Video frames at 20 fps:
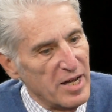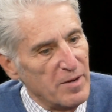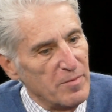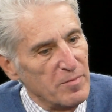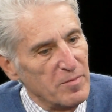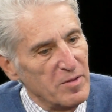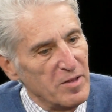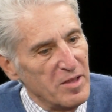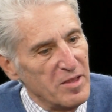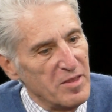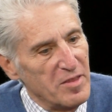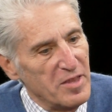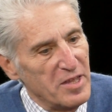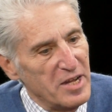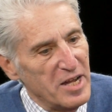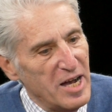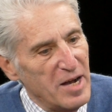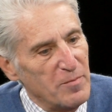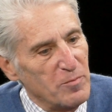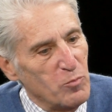I'm
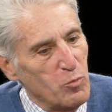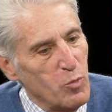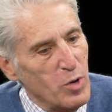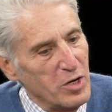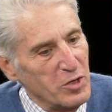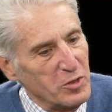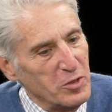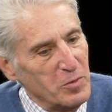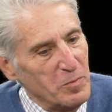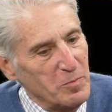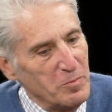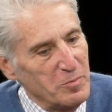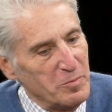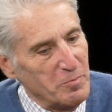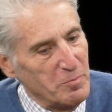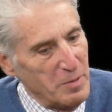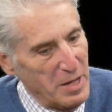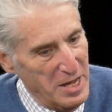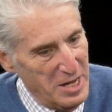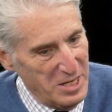that I'm welcomed
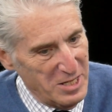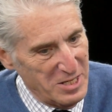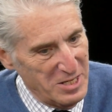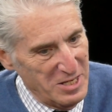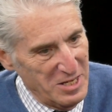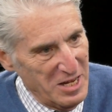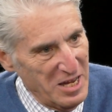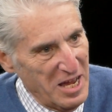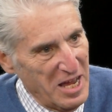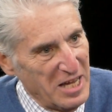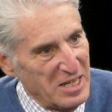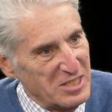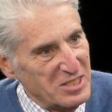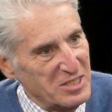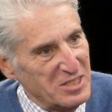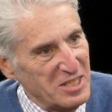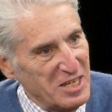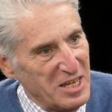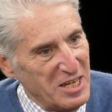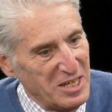back
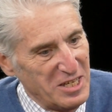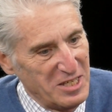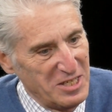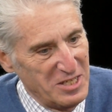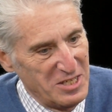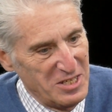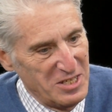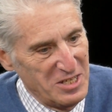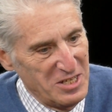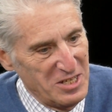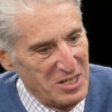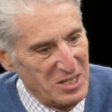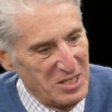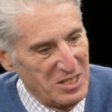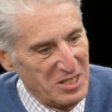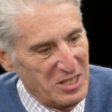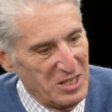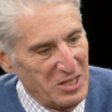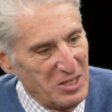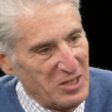as a
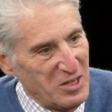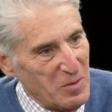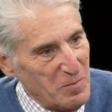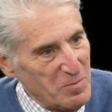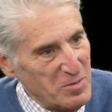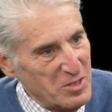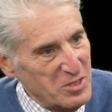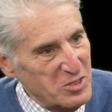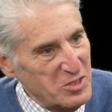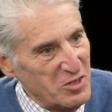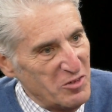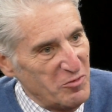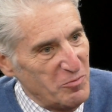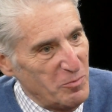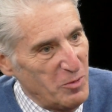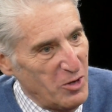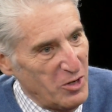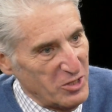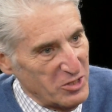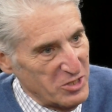alumnus of
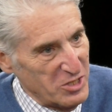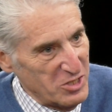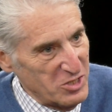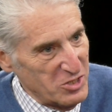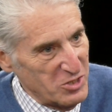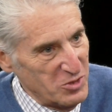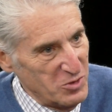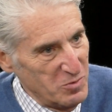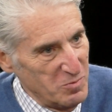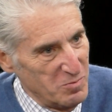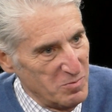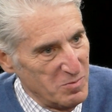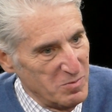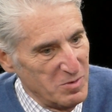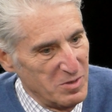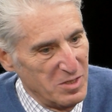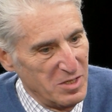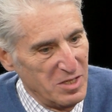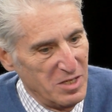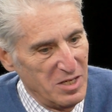Parkchester
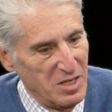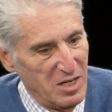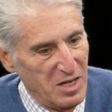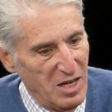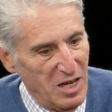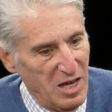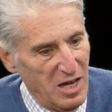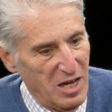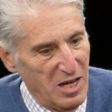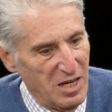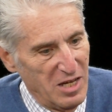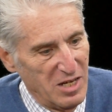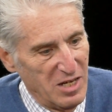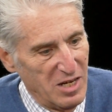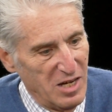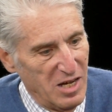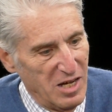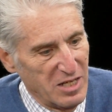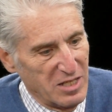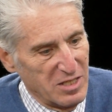and
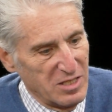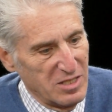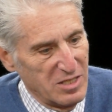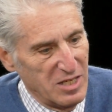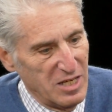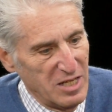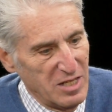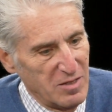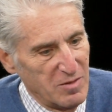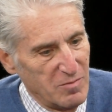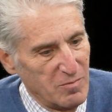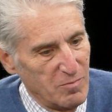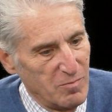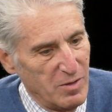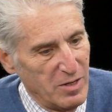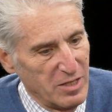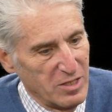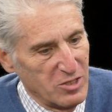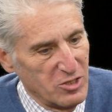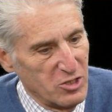I can take
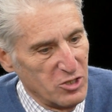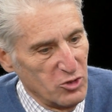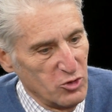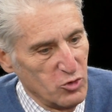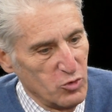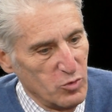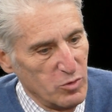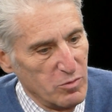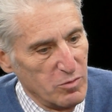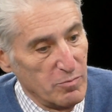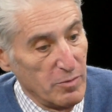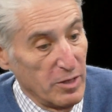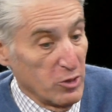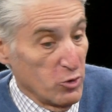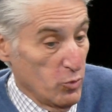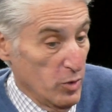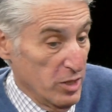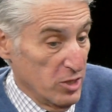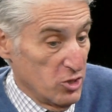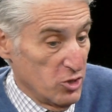my children, my
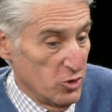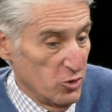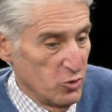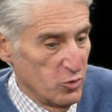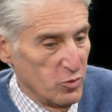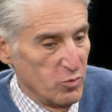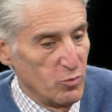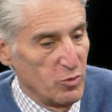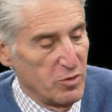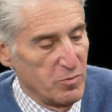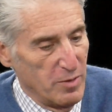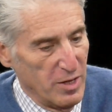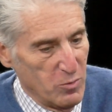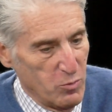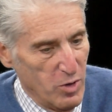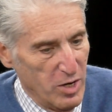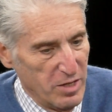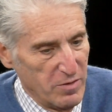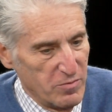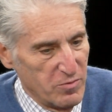grandchildren, with my
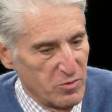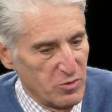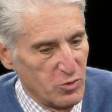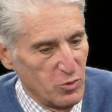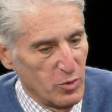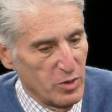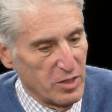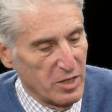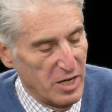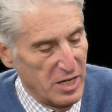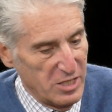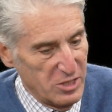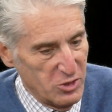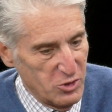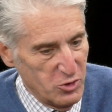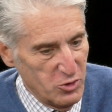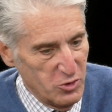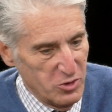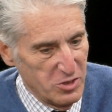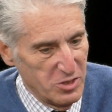wife to a
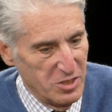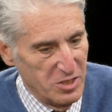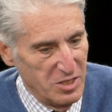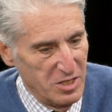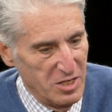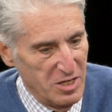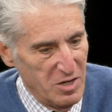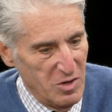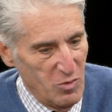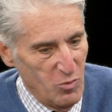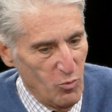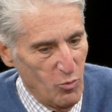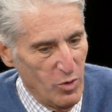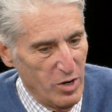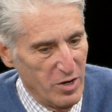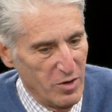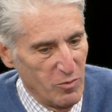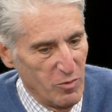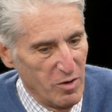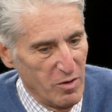concert
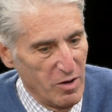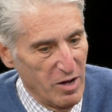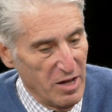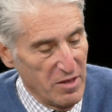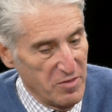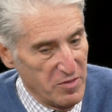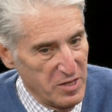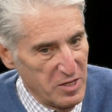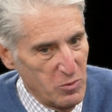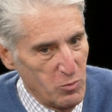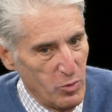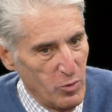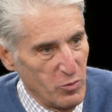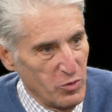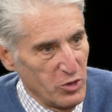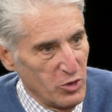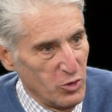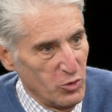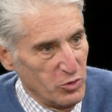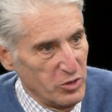where I think we were
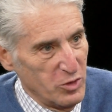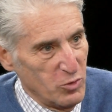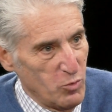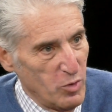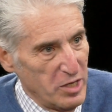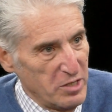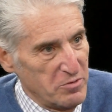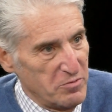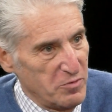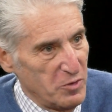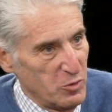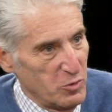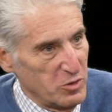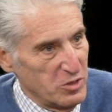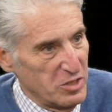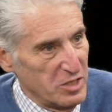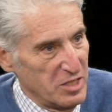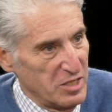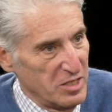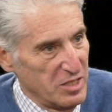the only white
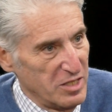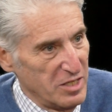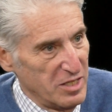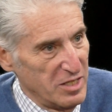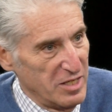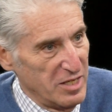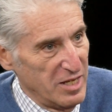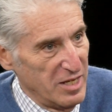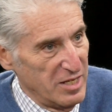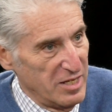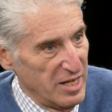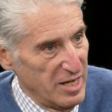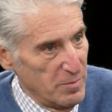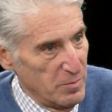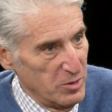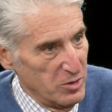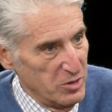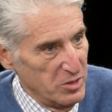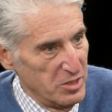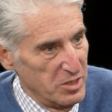folks in the
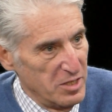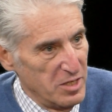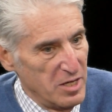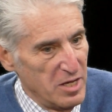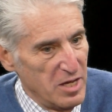neighborhood,